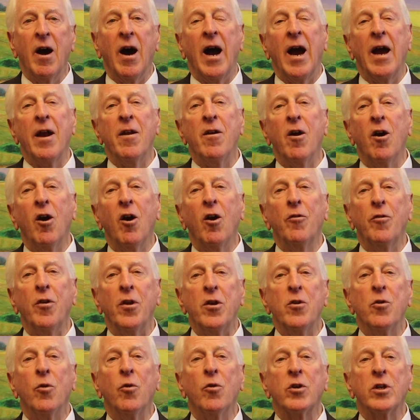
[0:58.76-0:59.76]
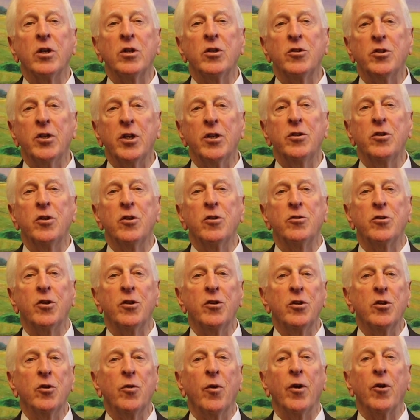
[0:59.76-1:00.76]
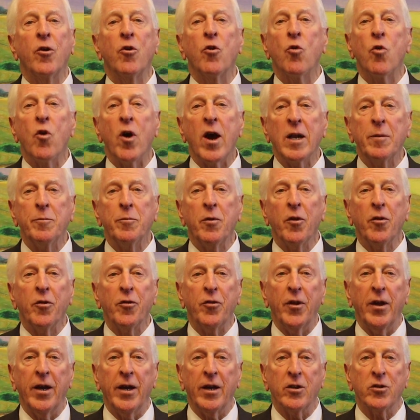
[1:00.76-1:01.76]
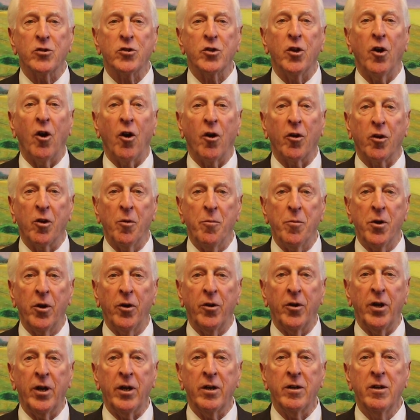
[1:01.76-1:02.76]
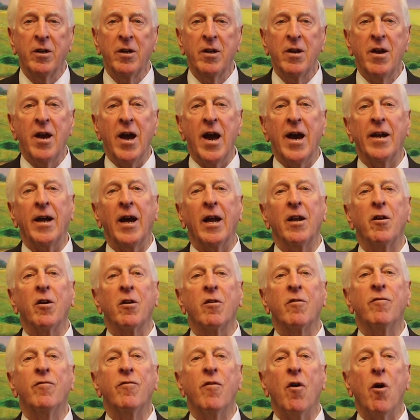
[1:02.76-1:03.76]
I know that you'll continue to do incredible things in our community, and I look